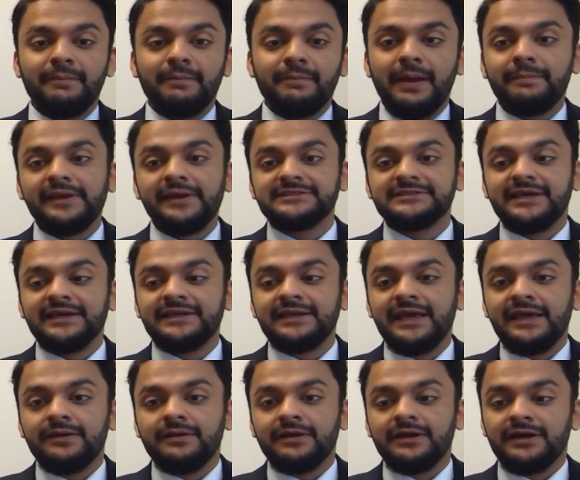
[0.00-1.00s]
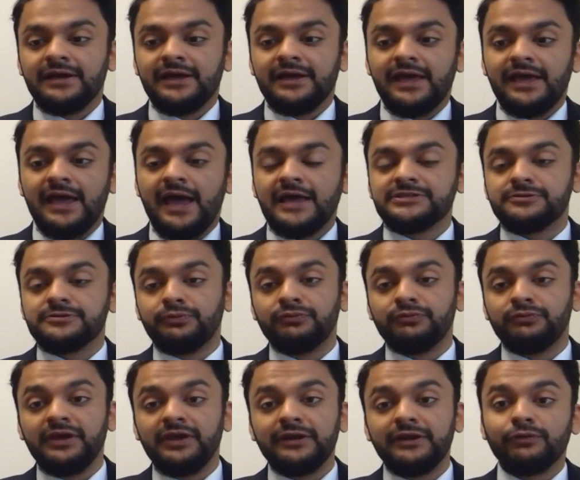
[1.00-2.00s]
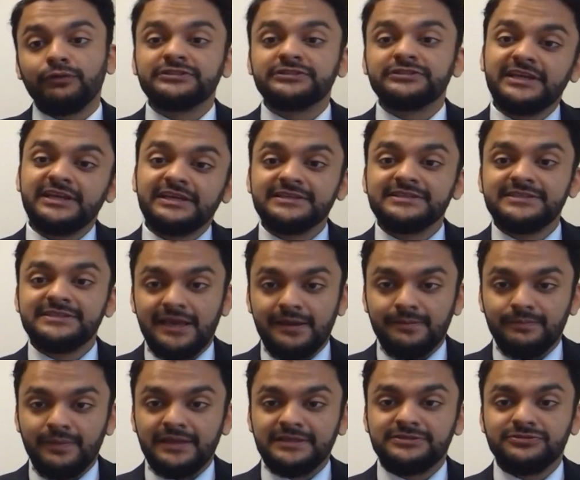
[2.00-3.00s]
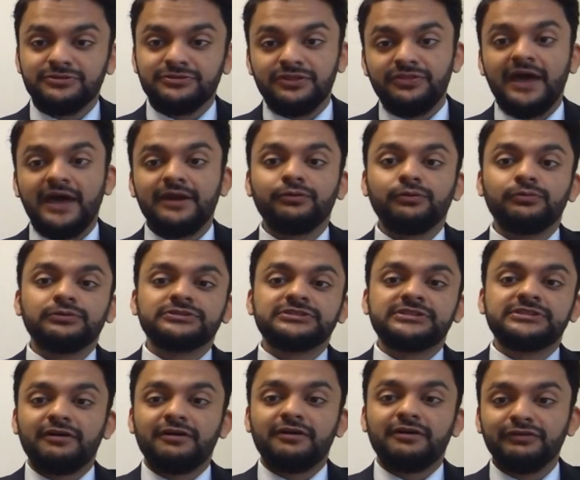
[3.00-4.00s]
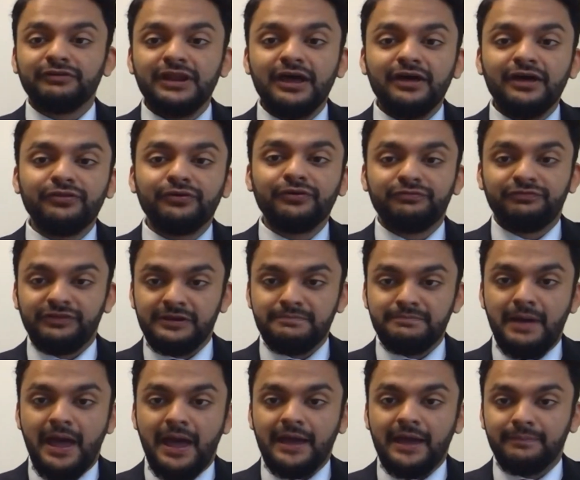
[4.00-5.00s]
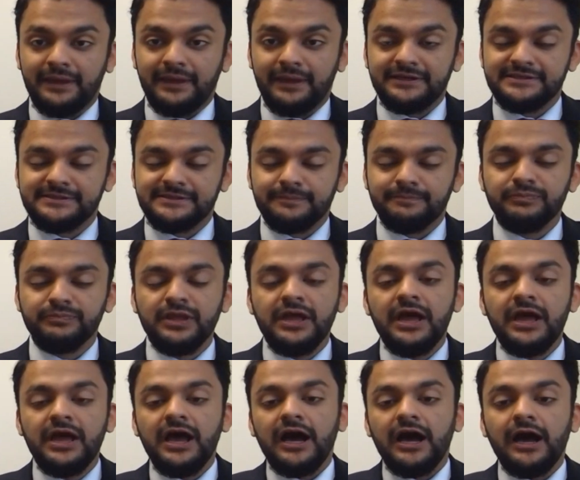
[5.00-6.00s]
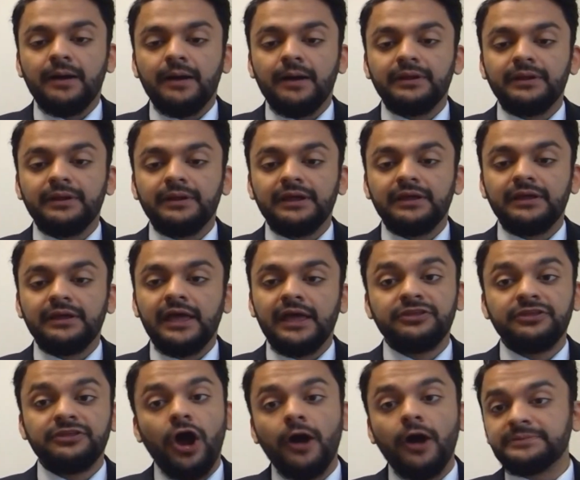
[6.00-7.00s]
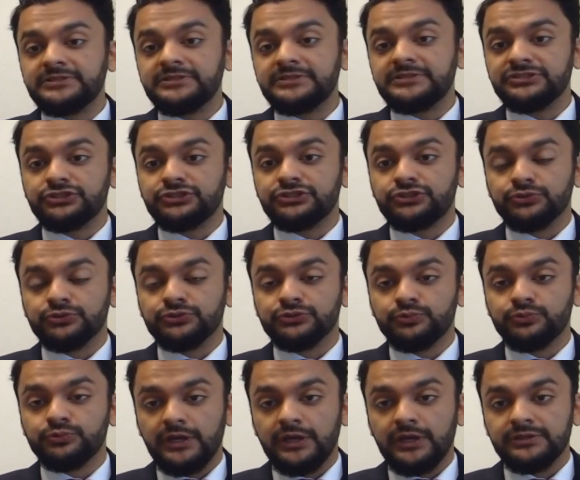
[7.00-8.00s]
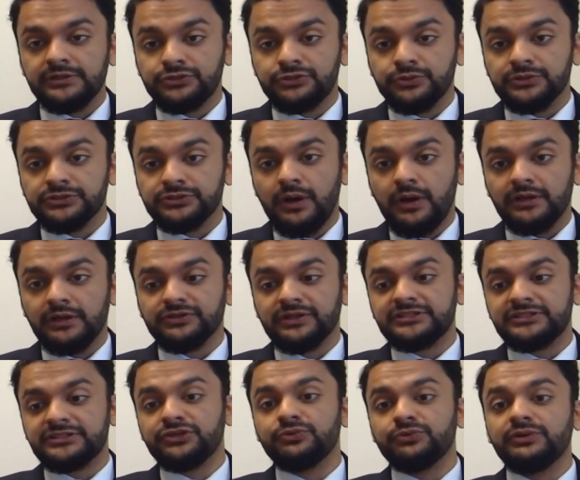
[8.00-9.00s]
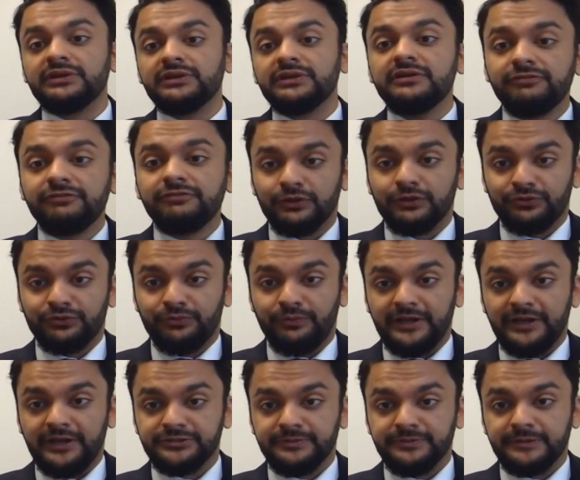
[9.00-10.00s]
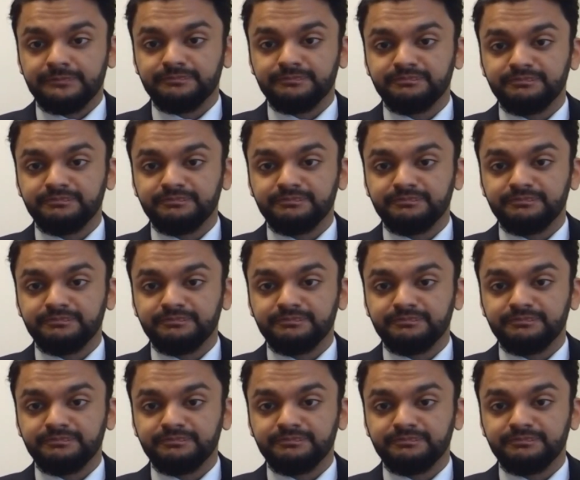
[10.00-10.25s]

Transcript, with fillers: My baseline has improved again or stayed the same. And so then that'll set off another feedback mechanism. And the opposite is true as well. So let's say you didn't follow the regimen.